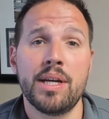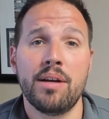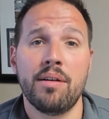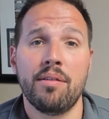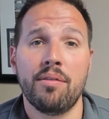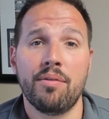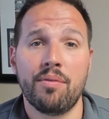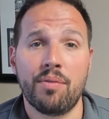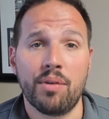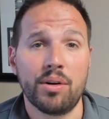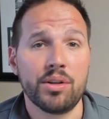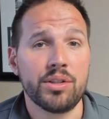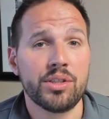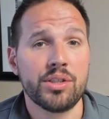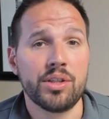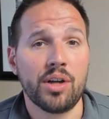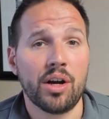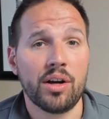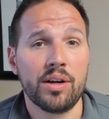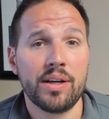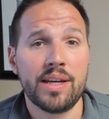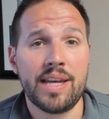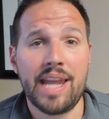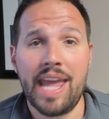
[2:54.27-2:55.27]
first
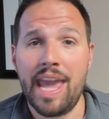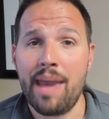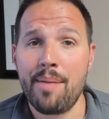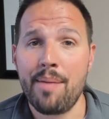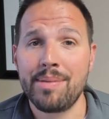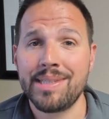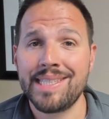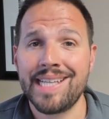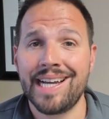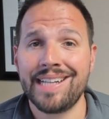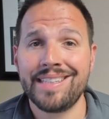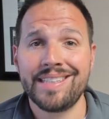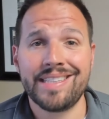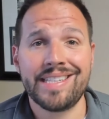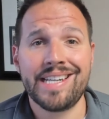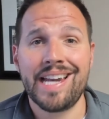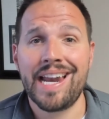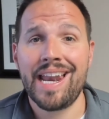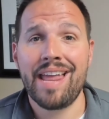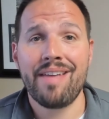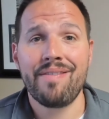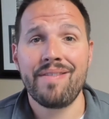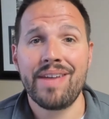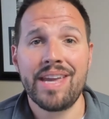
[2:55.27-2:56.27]
started, Amazon did
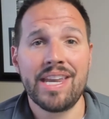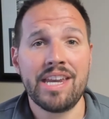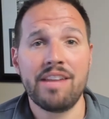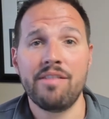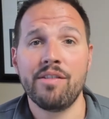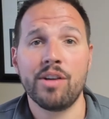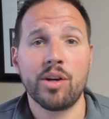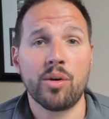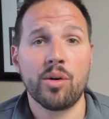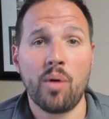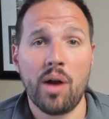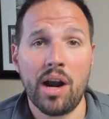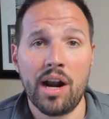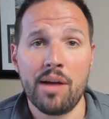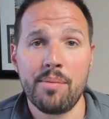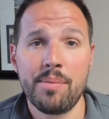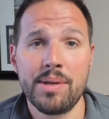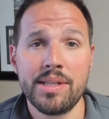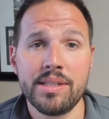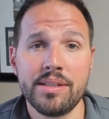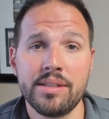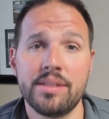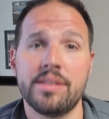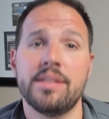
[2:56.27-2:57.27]
not have any
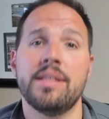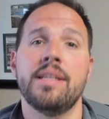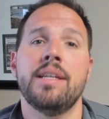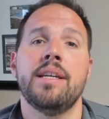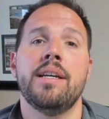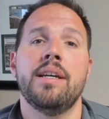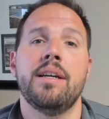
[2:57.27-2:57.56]
requirements